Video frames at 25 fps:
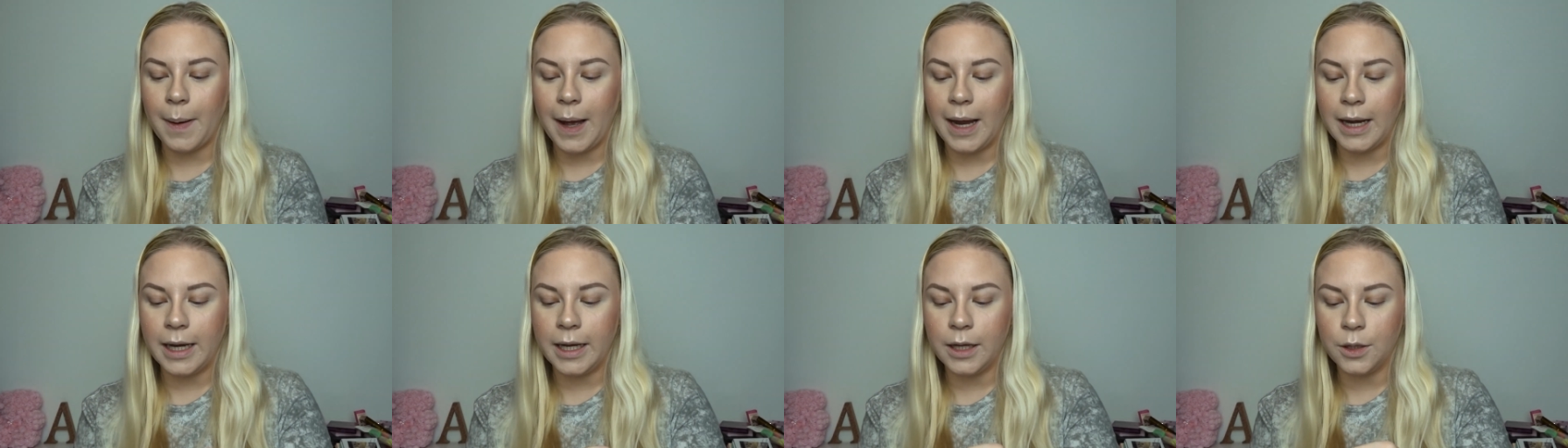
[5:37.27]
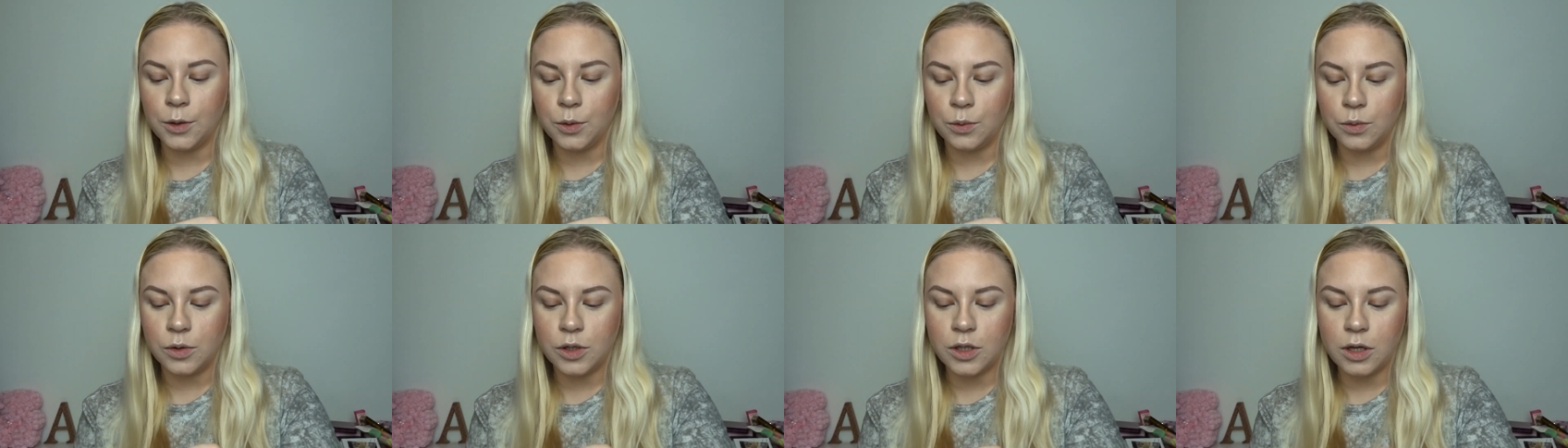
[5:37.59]
a palette
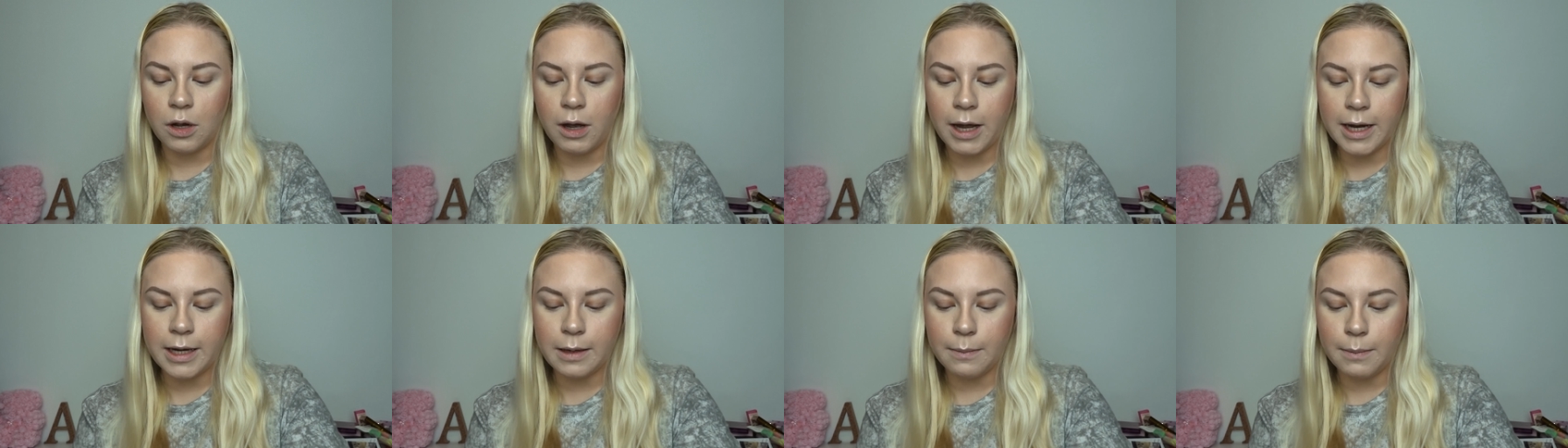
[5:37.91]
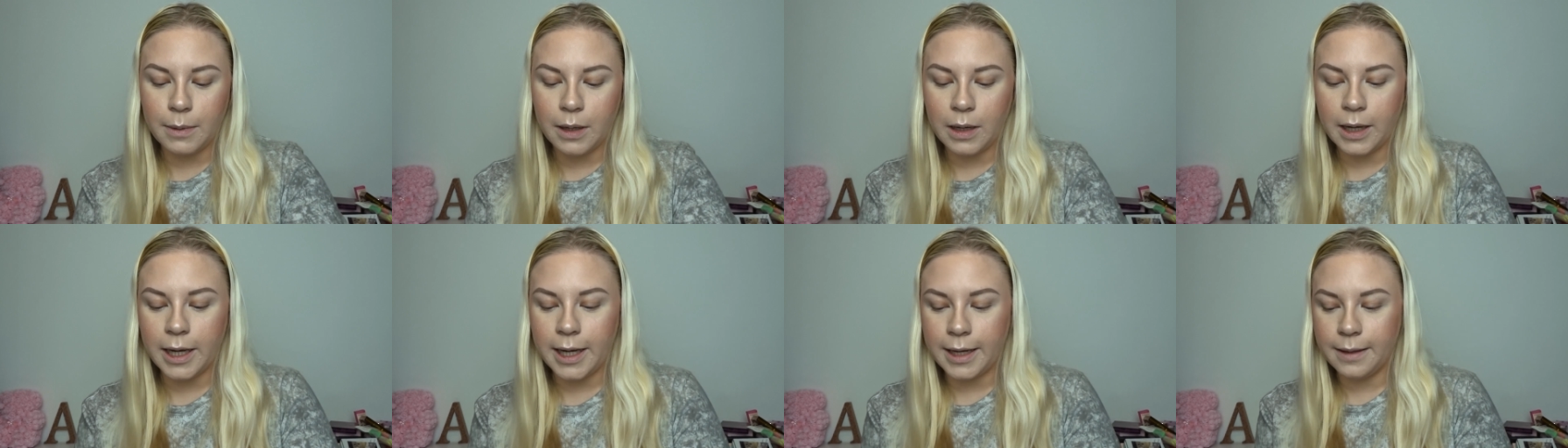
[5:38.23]
called
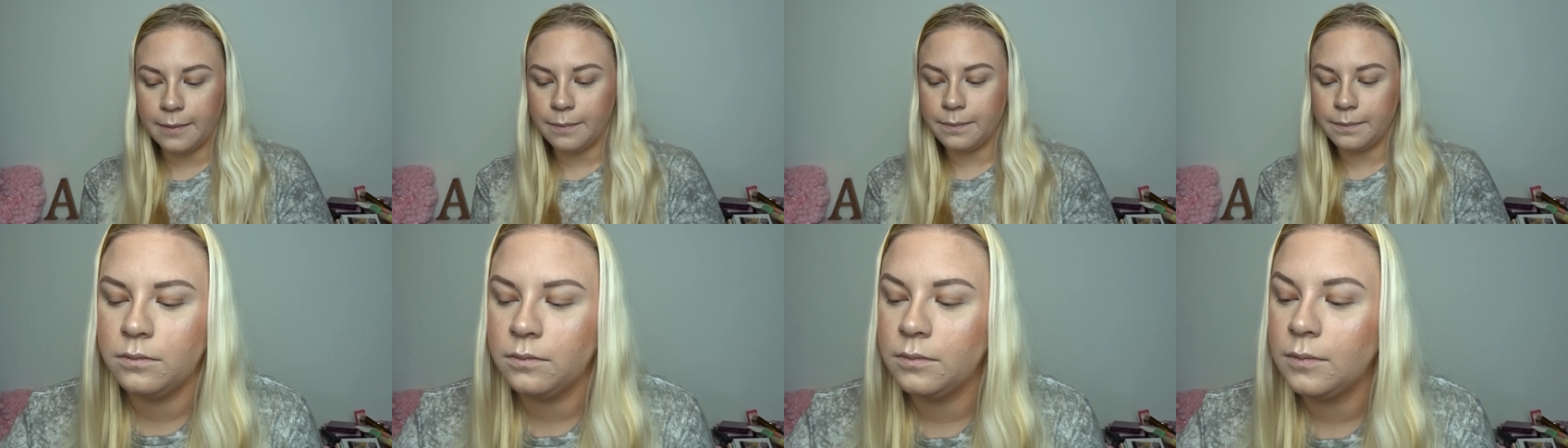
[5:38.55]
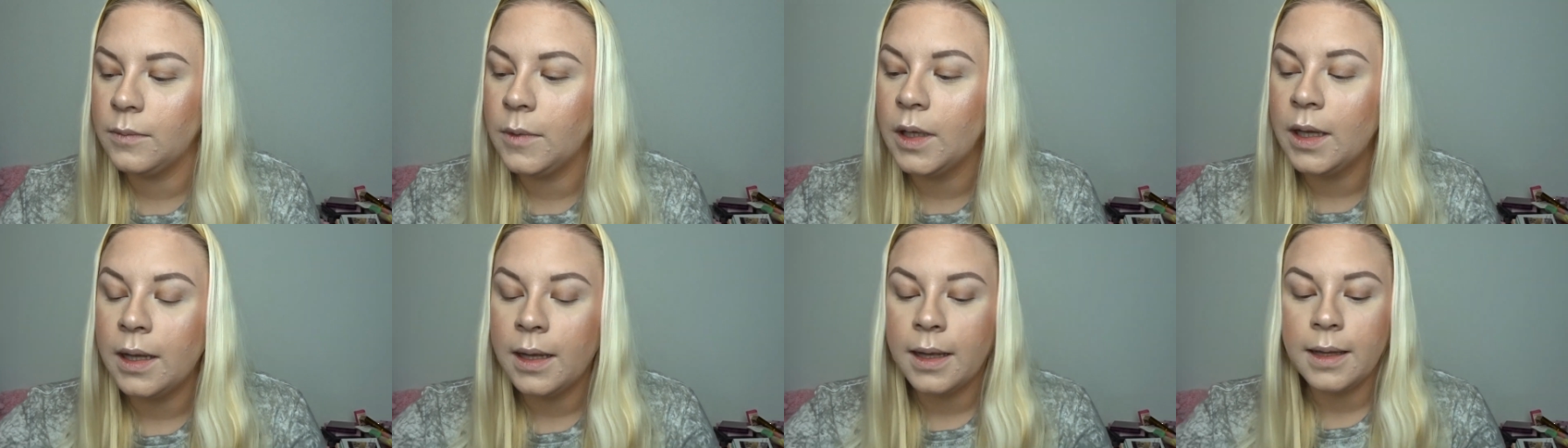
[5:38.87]
dynamite
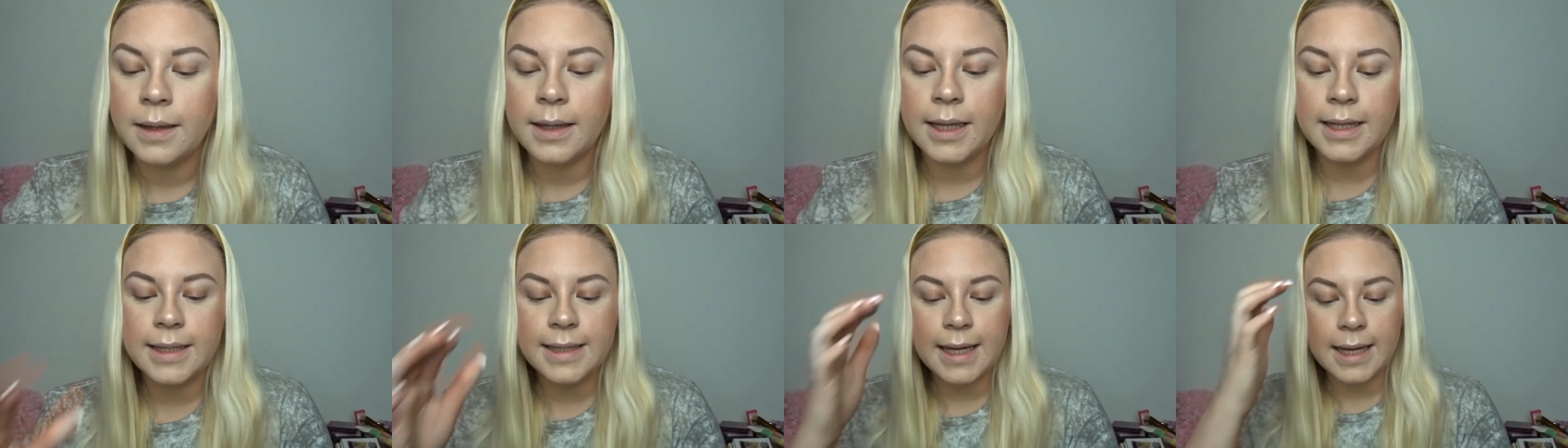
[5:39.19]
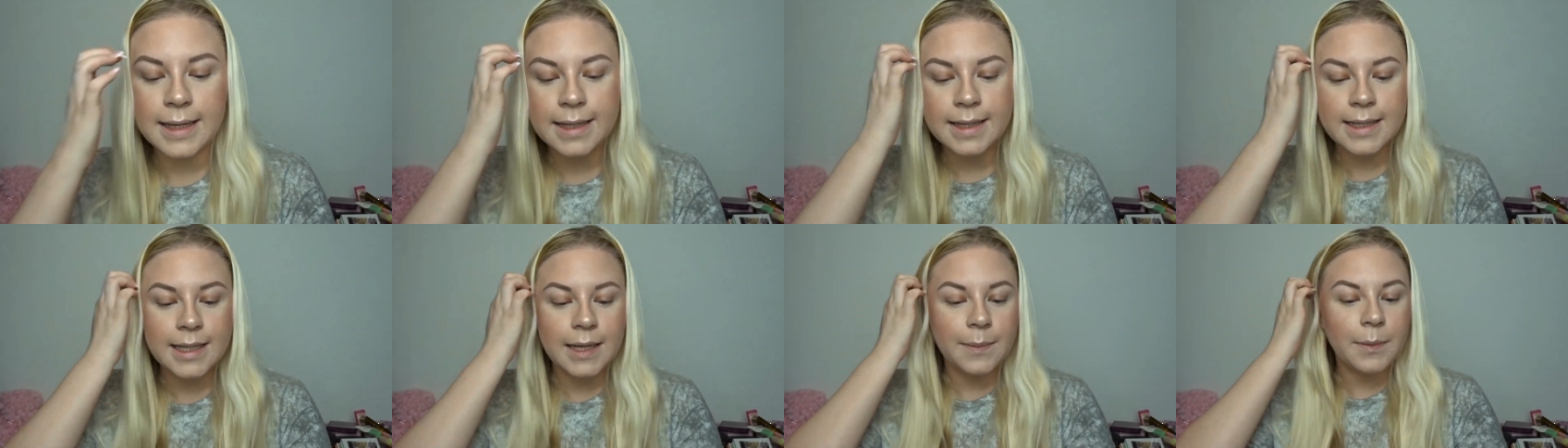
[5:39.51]
this
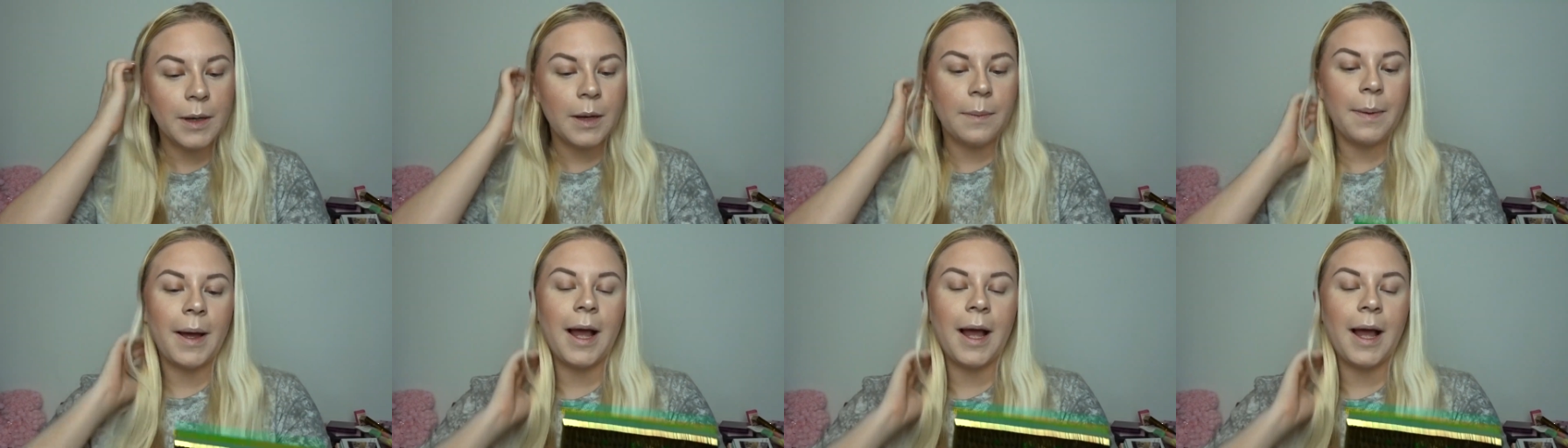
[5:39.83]
has similar